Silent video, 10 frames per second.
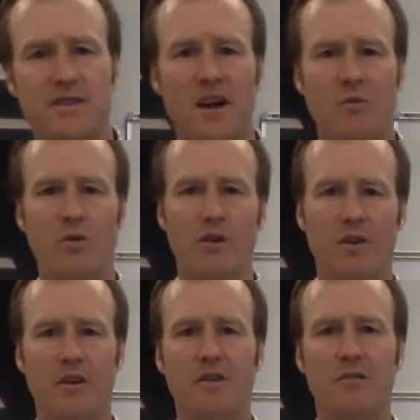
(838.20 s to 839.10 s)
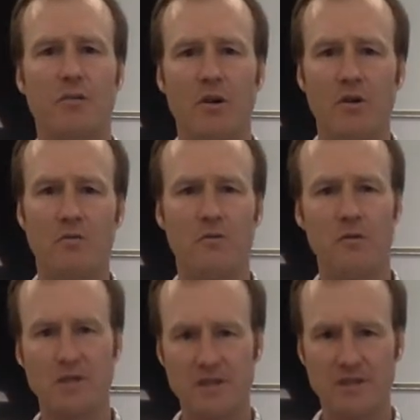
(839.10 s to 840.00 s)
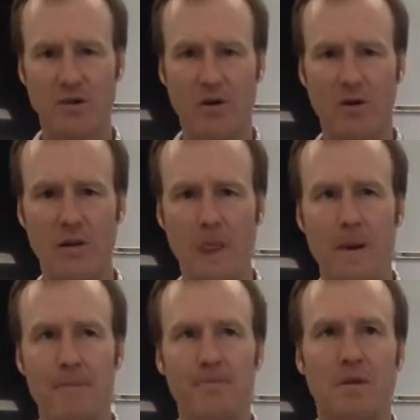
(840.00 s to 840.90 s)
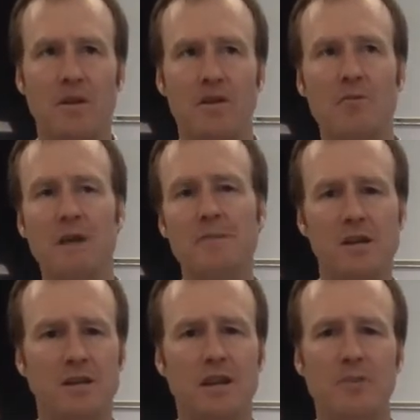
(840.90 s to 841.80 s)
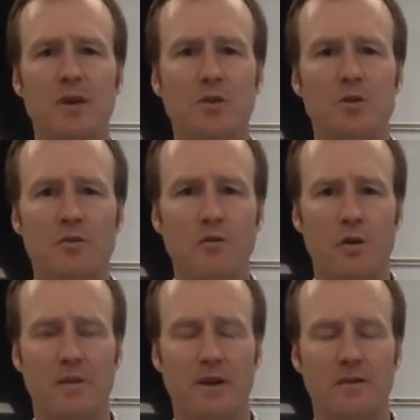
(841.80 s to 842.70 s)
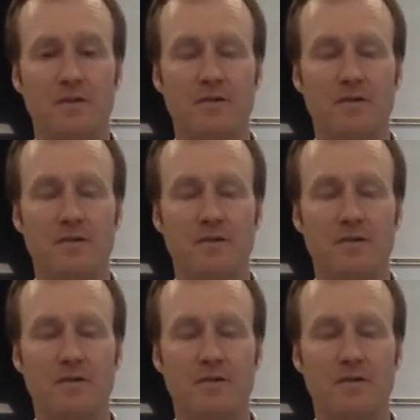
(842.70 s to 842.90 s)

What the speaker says: that work? Well, first of all, you may be a little bit new to formulas,